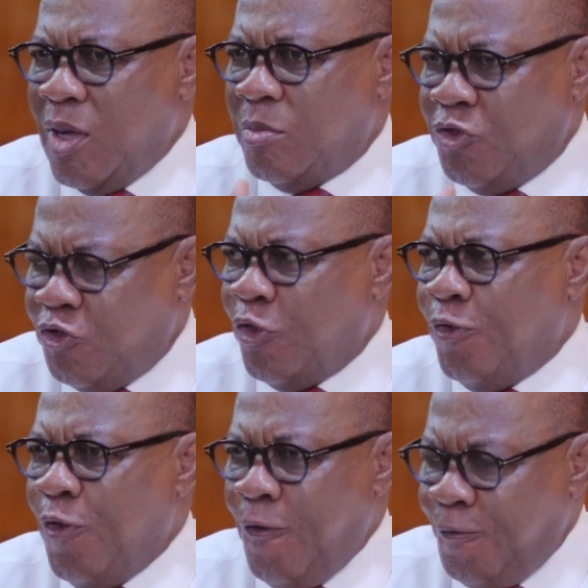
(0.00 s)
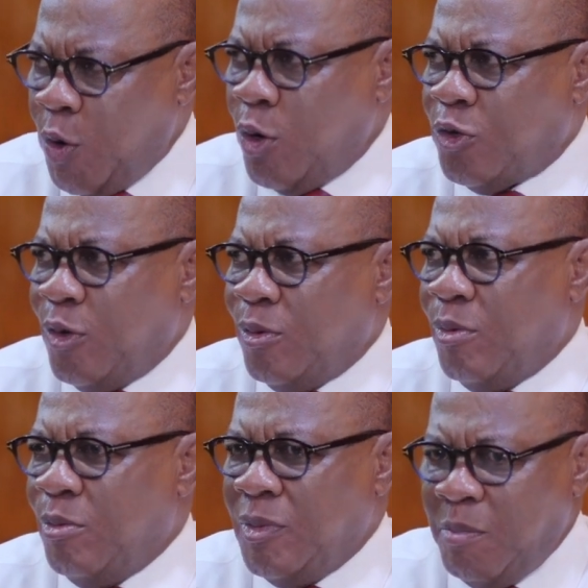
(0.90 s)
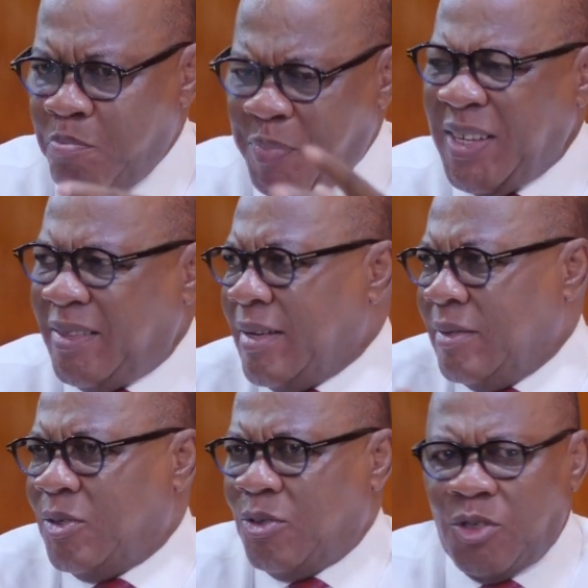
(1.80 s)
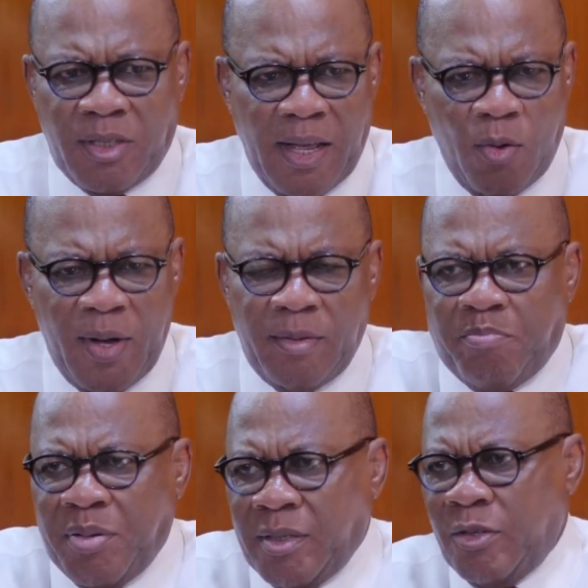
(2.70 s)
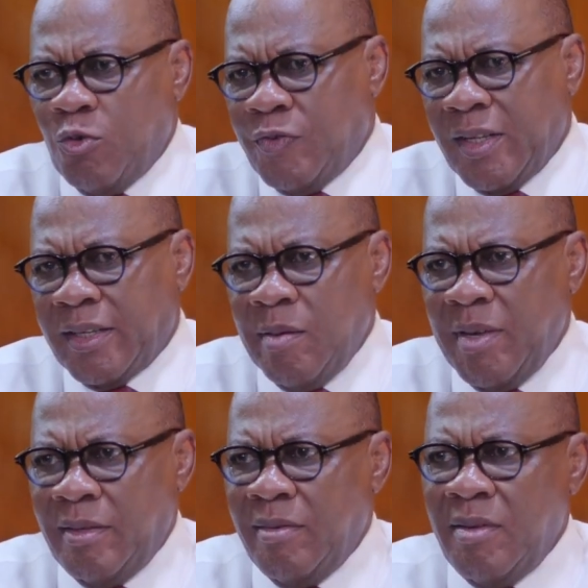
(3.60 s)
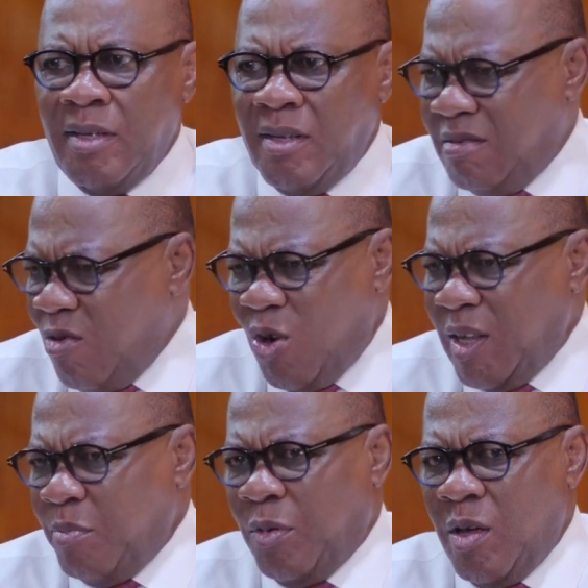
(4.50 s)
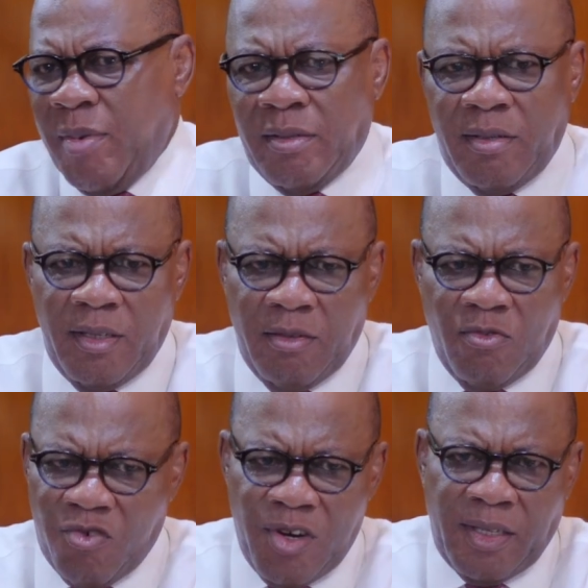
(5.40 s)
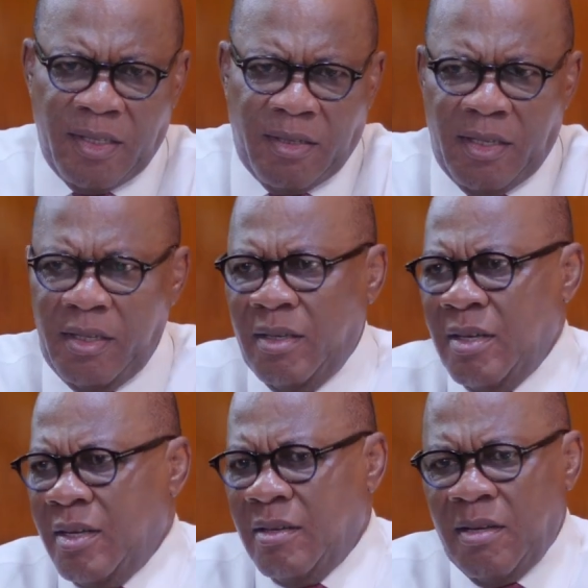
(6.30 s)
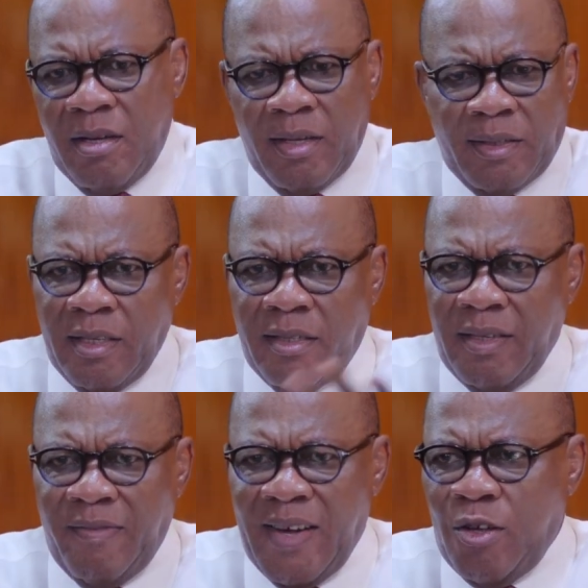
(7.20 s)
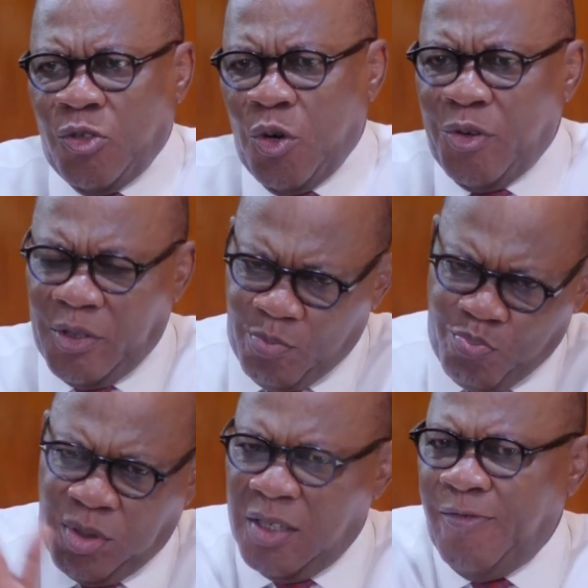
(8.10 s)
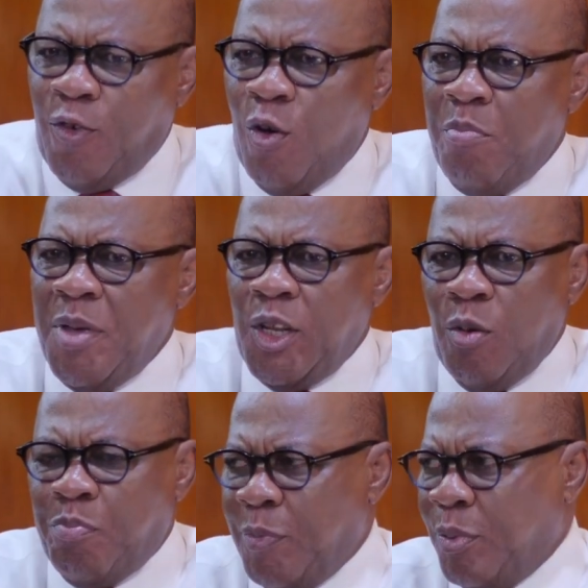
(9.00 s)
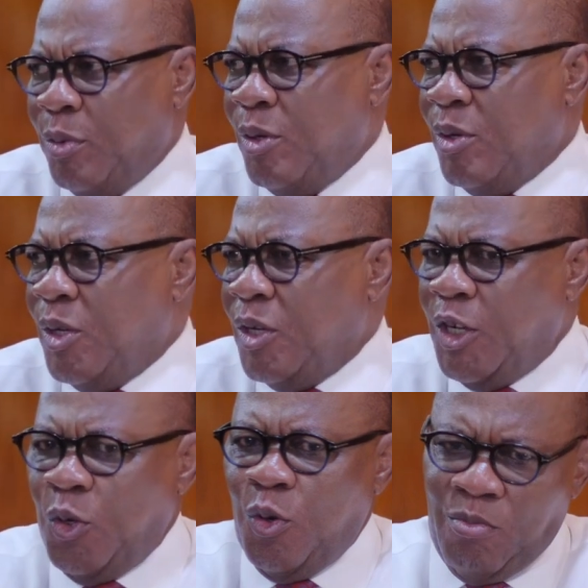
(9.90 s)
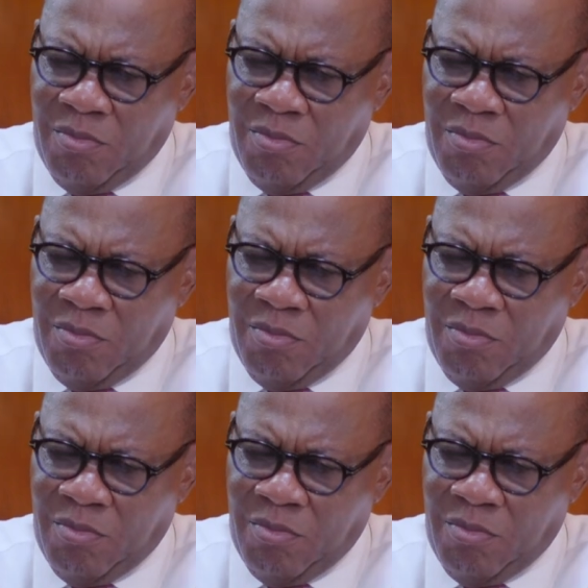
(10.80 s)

administration focus on hmm. the big things. Yeah. Just like when President Roosevelt came in, unemployment, he created the uh, Tennessee Valley Authority, put in four million people, yeah. you know,